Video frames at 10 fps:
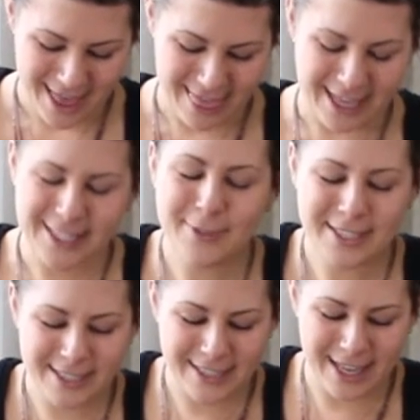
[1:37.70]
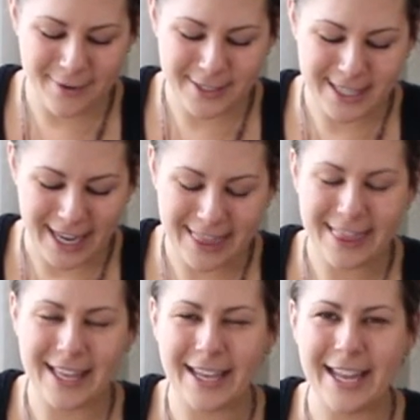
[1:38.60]
it was in
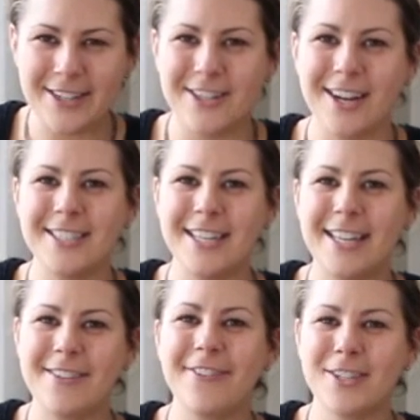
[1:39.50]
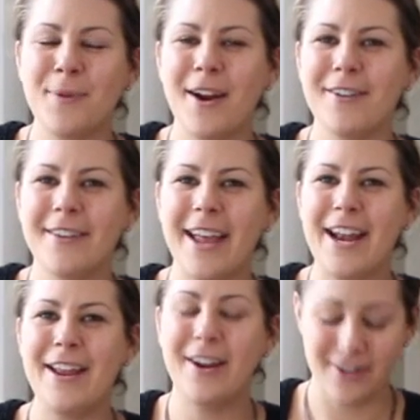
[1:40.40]
the introduction, in the first part of
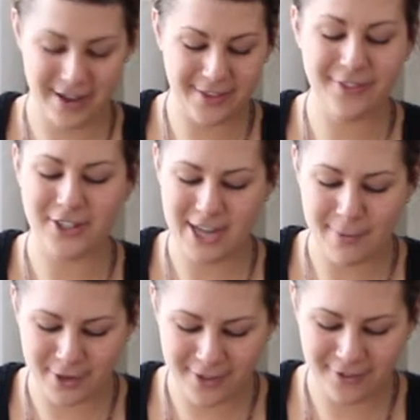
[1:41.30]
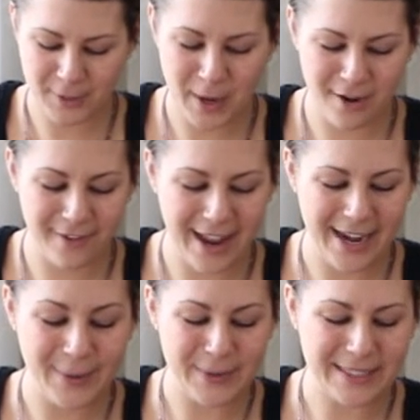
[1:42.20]
it, or in the first chapter, in the first part of it, and
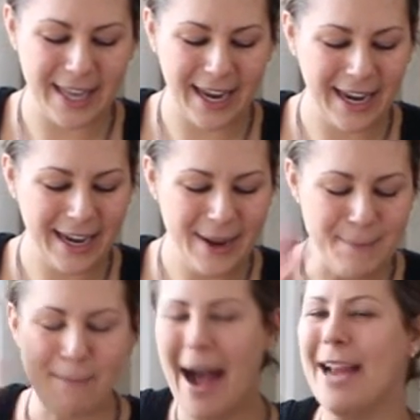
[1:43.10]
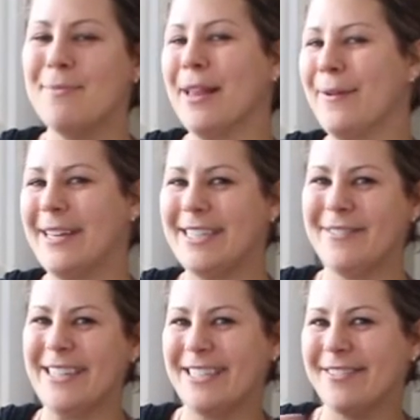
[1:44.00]
it was like mind-blowing to
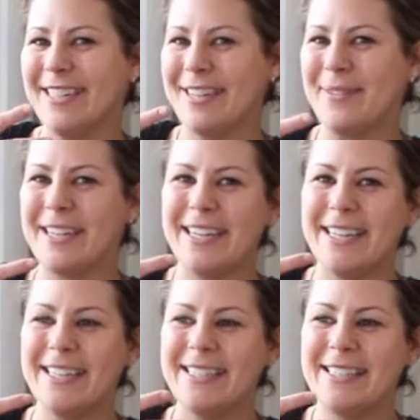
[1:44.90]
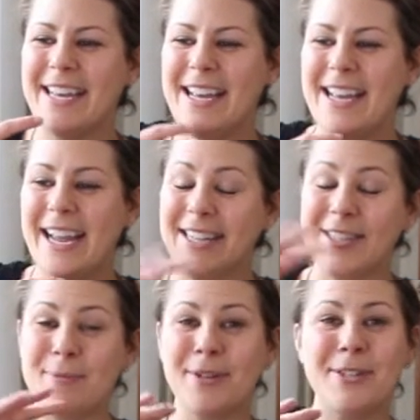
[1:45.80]
me to read it because it's
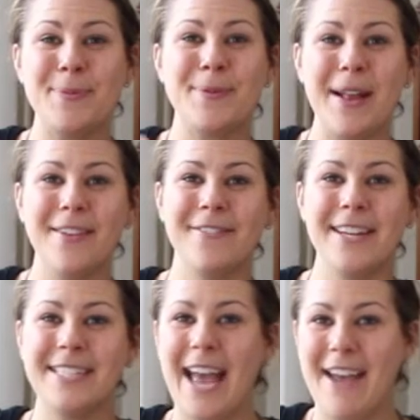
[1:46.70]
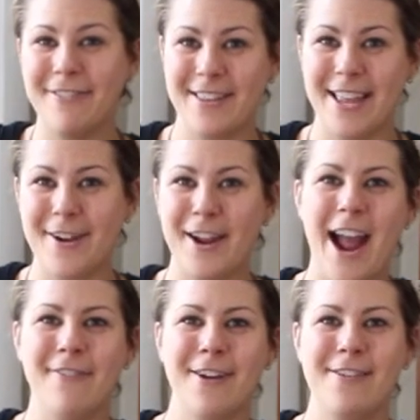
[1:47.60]
super relevant to everything.
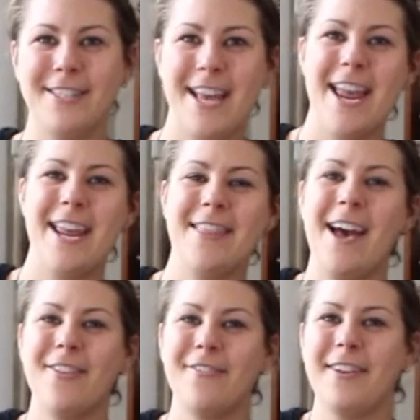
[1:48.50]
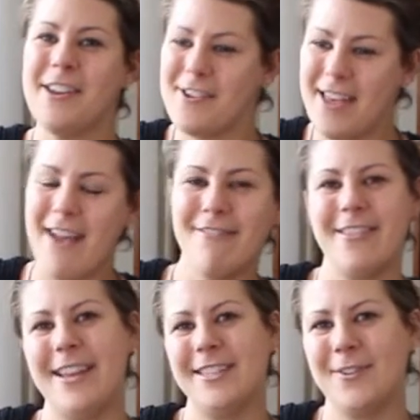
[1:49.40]
Kind of what I was saying in the other video, that
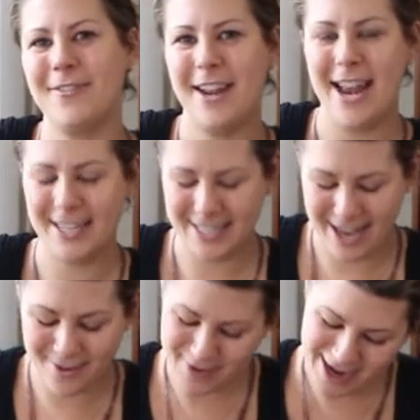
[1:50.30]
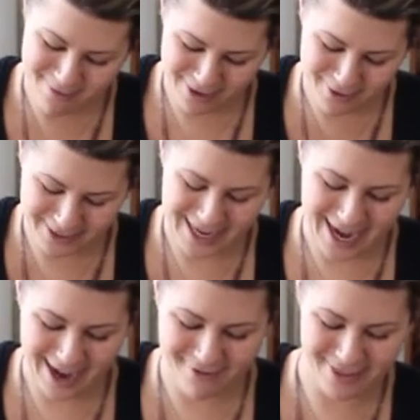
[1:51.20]
everything sort of connects together. Me and Emily were
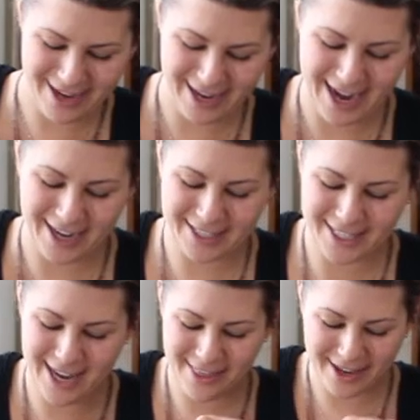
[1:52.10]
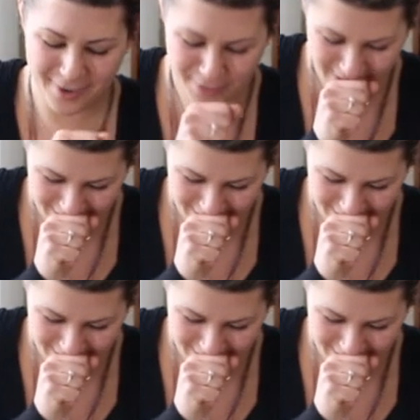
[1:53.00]
saying everything connects together.